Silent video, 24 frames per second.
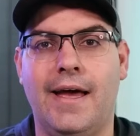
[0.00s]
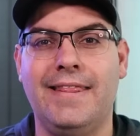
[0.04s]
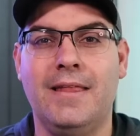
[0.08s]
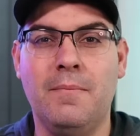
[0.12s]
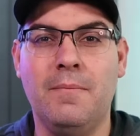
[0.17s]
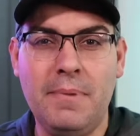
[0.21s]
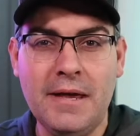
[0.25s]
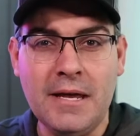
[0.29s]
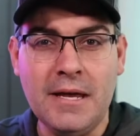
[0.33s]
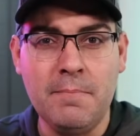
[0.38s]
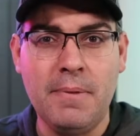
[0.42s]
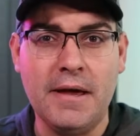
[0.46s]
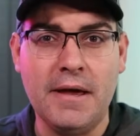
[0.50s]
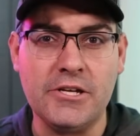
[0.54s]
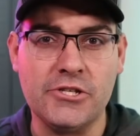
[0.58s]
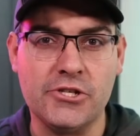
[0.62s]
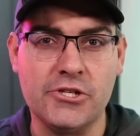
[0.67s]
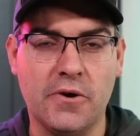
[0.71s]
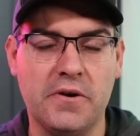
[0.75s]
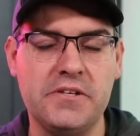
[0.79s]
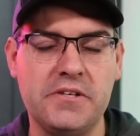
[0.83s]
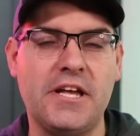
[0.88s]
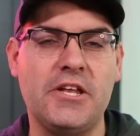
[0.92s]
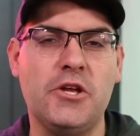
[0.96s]
And the big
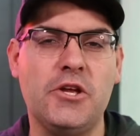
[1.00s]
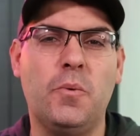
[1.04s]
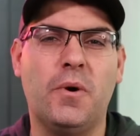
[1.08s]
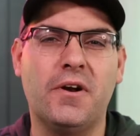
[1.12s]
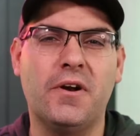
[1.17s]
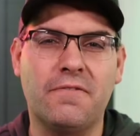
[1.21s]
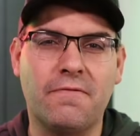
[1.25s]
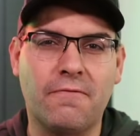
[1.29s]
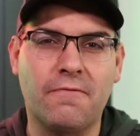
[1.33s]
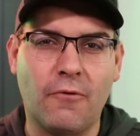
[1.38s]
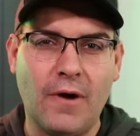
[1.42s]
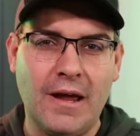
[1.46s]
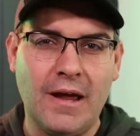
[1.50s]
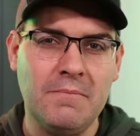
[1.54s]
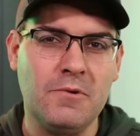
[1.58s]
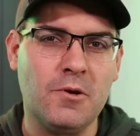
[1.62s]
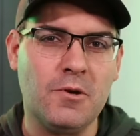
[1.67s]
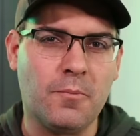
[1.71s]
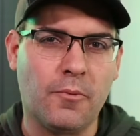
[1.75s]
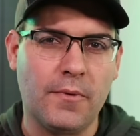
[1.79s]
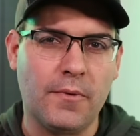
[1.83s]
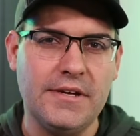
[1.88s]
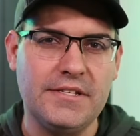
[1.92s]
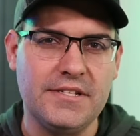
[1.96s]
picture is that you wanna frame
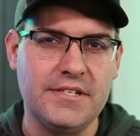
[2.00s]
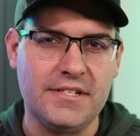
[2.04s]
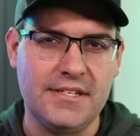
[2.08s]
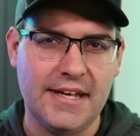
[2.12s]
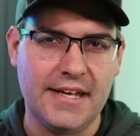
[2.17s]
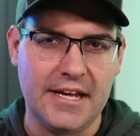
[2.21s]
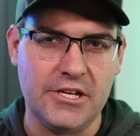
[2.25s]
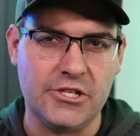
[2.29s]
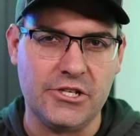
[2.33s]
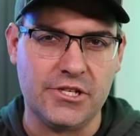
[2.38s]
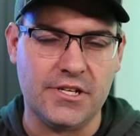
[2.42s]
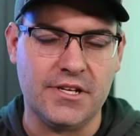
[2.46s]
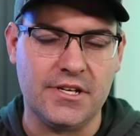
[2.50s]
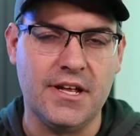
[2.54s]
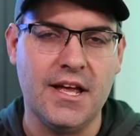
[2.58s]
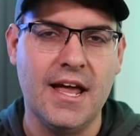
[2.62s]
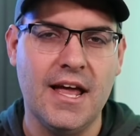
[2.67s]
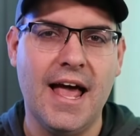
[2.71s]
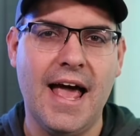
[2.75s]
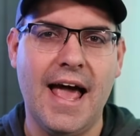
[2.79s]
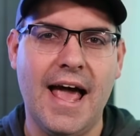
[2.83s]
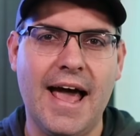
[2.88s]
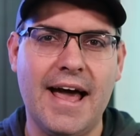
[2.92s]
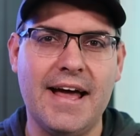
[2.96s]
your presentation
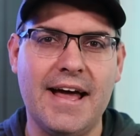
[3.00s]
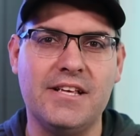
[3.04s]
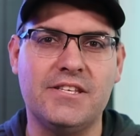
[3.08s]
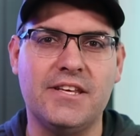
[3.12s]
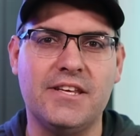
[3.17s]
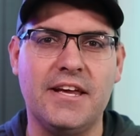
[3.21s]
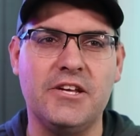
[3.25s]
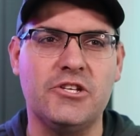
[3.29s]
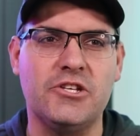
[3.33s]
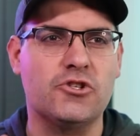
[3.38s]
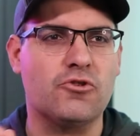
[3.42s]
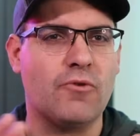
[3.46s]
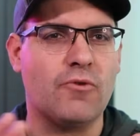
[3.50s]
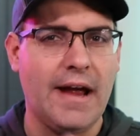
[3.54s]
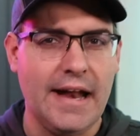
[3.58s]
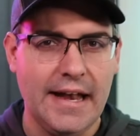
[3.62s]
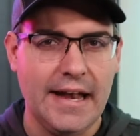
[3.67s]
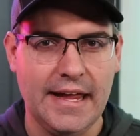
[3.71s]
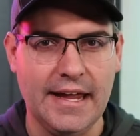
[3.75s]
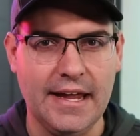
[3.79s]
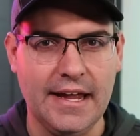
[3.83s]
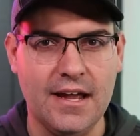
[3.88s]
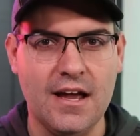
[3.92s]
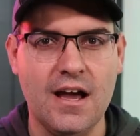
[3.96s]
as a
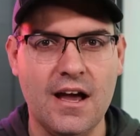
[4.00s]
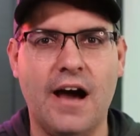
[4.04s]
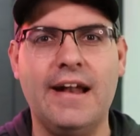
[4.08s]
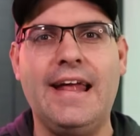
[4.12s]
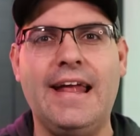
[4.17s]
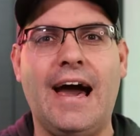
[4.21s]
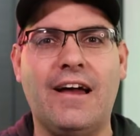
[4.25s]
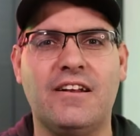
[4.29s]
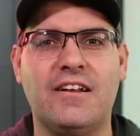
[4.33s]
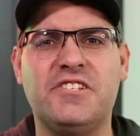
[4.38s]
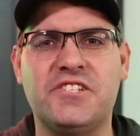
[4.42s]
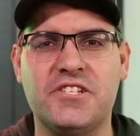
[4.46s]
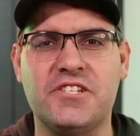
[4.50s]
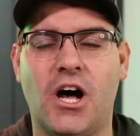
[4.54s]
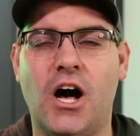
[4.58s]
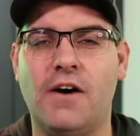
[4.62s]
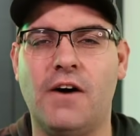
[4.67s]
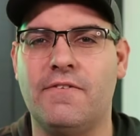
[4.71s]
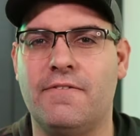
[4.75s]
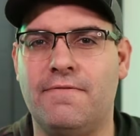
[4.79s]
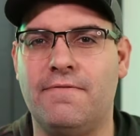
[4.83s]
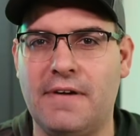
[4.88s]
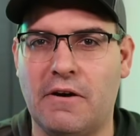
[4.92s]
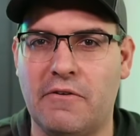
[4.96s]
training on how to
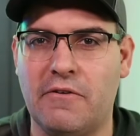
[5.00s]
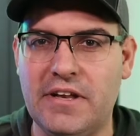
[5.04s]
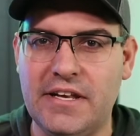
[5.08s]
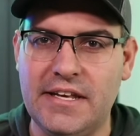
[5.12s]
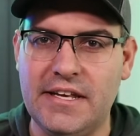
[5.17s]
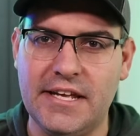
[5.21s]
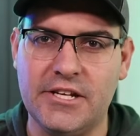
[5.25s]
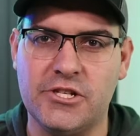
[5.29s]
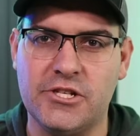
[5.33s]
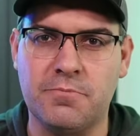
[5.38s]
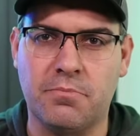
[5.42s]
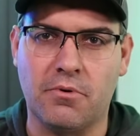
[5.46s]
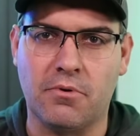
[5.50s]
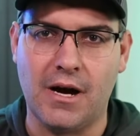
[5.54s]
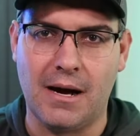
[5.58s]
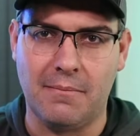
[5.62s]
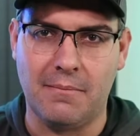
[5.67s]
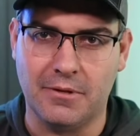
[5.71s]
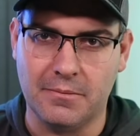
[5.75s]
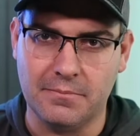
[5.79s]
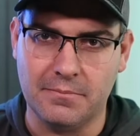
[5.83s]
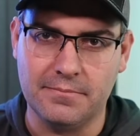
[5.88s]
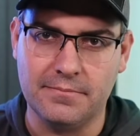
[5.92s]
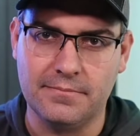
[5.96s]
solve a very niche
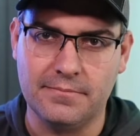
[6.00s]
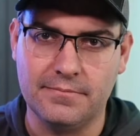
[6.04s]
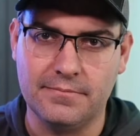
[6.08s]
problem.